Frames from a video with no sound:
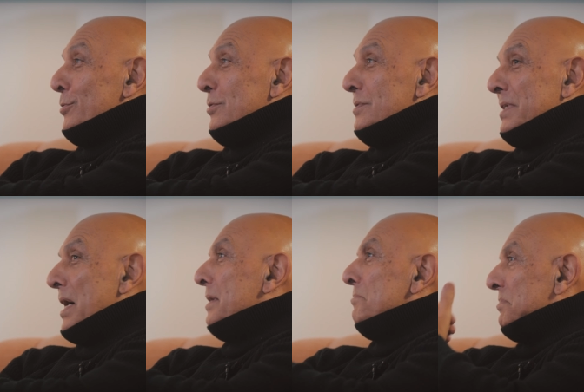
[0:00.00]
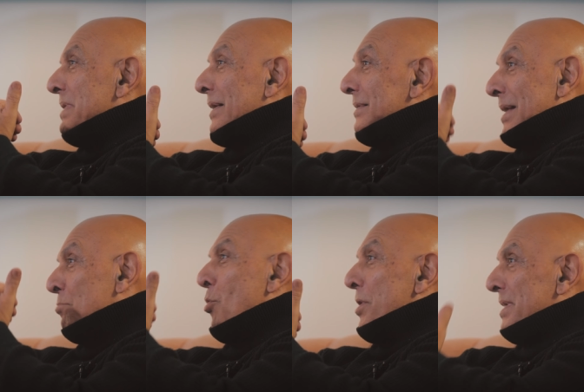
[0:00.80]
used to say,
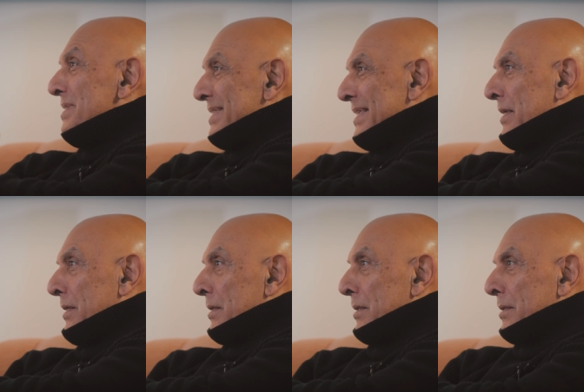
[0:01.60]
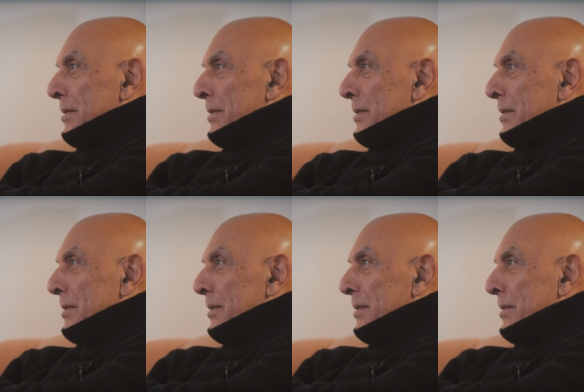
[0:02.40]
that boy can sing.